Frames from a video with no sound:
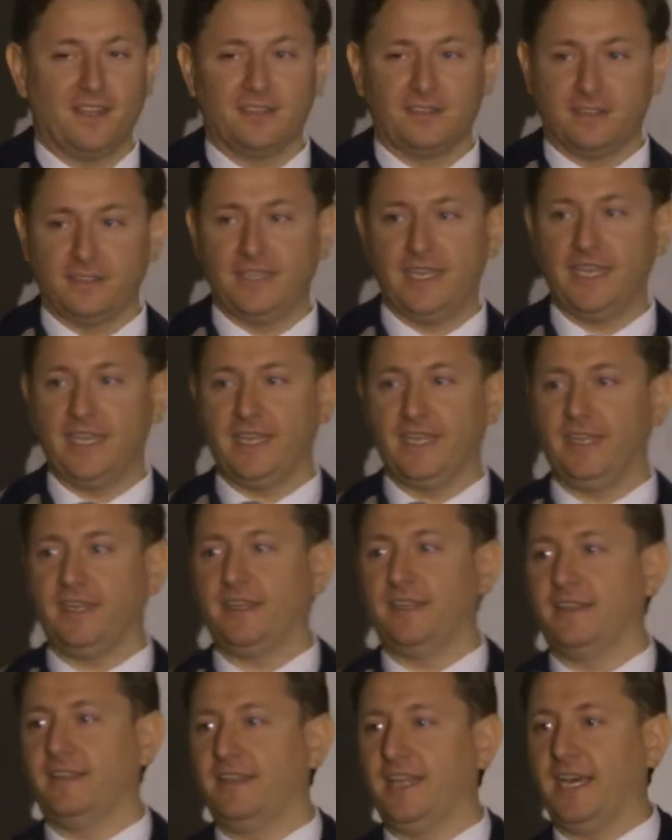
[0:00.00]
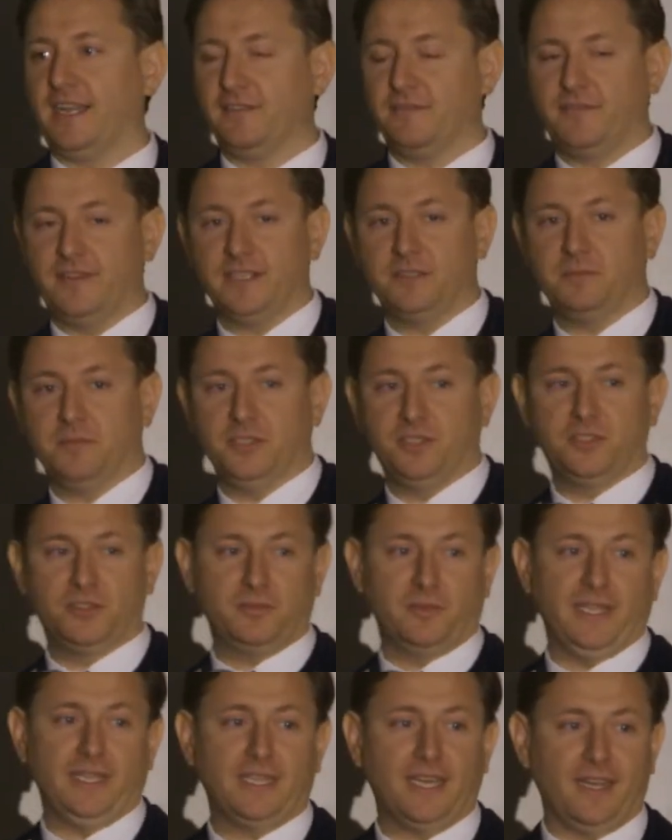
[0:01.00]
Today, that investment is
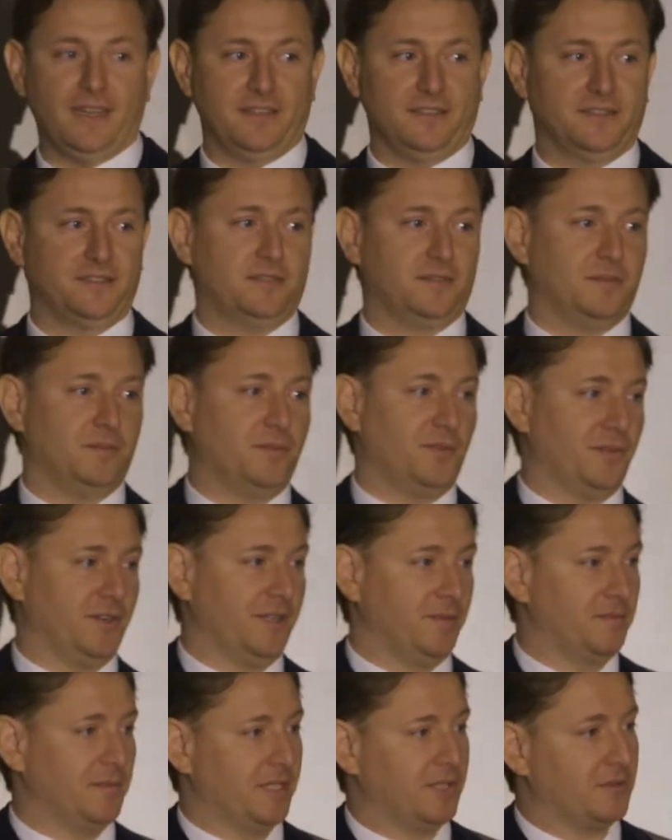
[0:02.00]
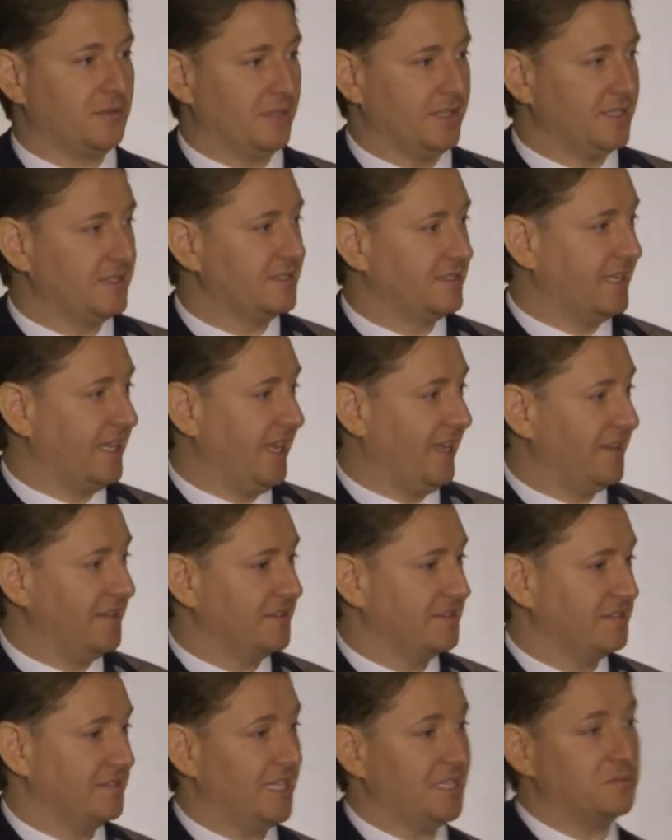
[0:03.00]
3 times more than Bitcoin is today.
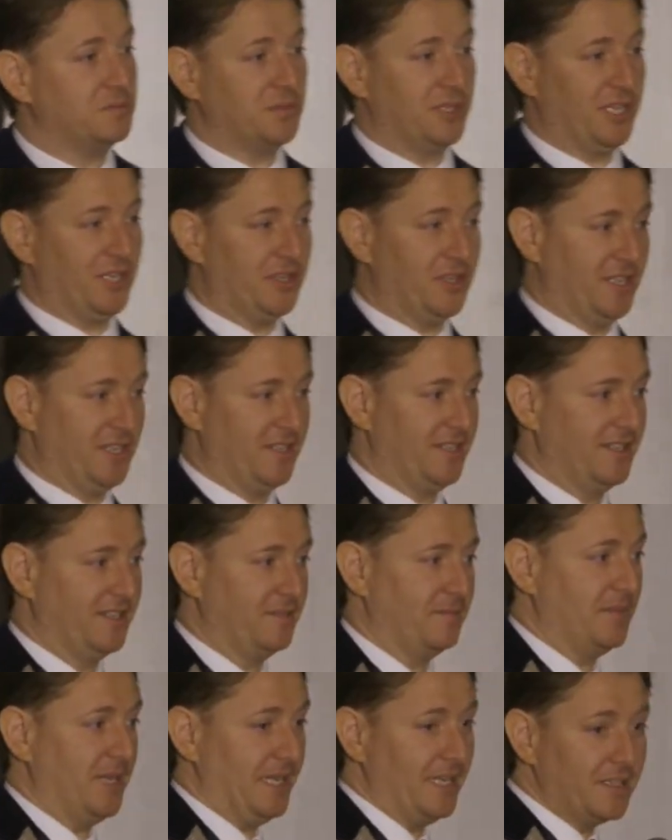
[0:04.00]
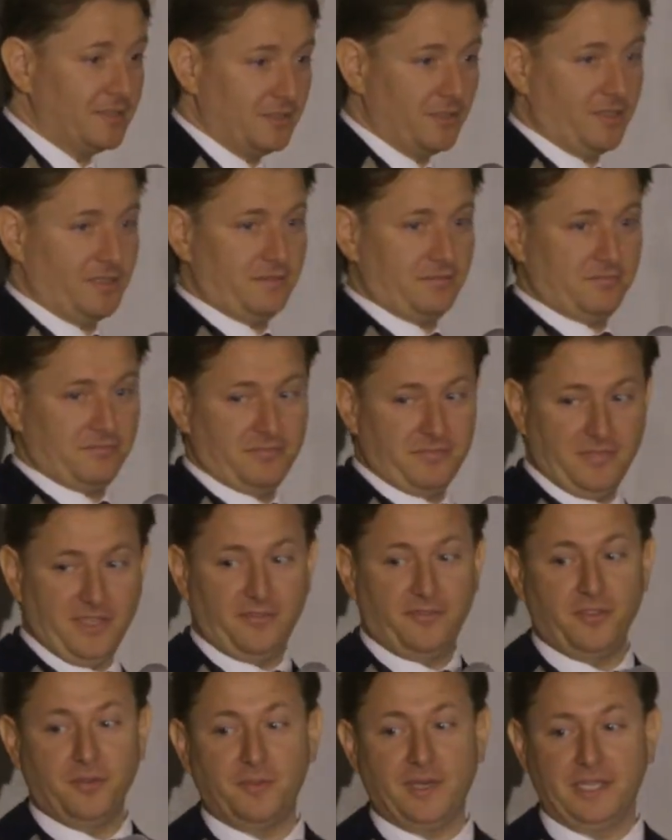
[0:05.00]
So that's pretty good. But it took a
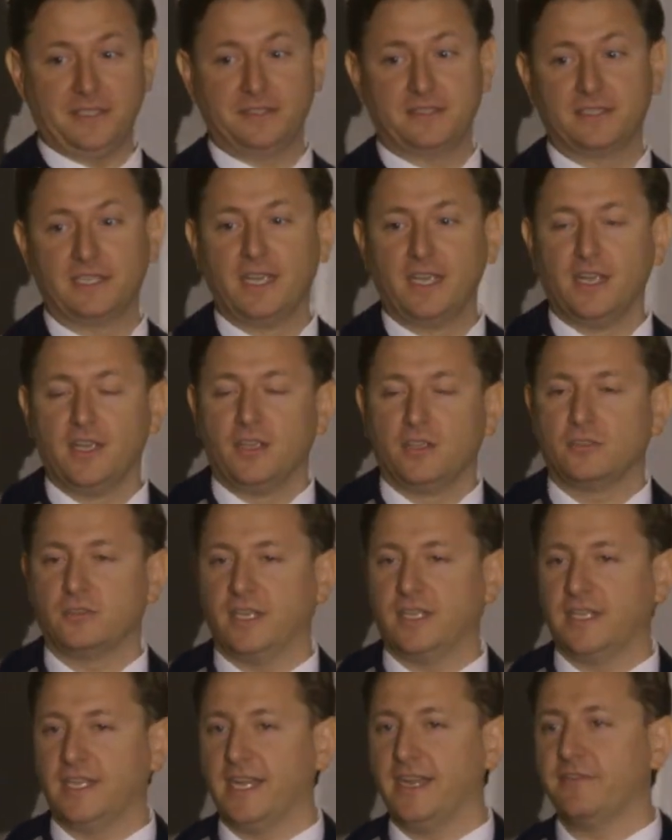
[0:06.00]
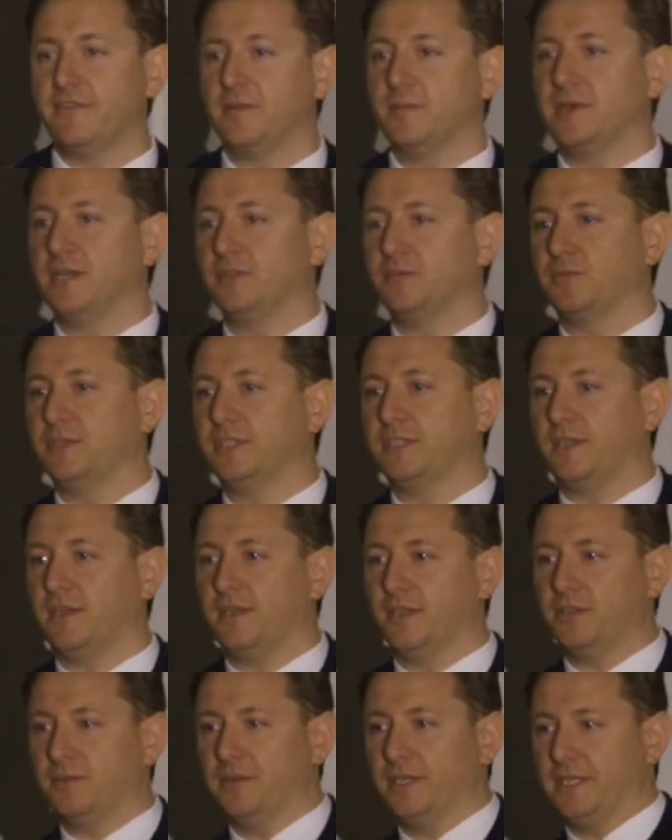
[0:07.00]
few months. So then every month we
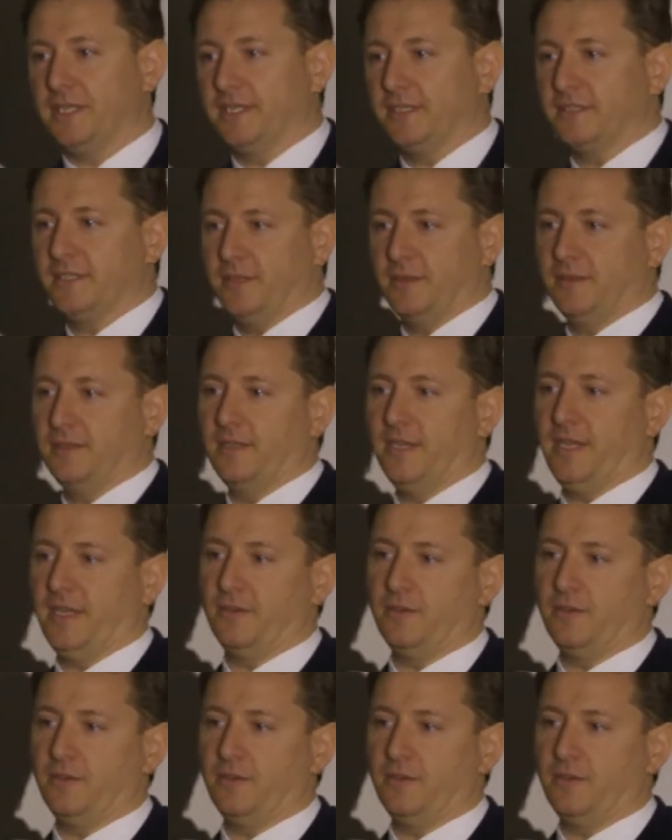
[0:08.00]
started doing this, and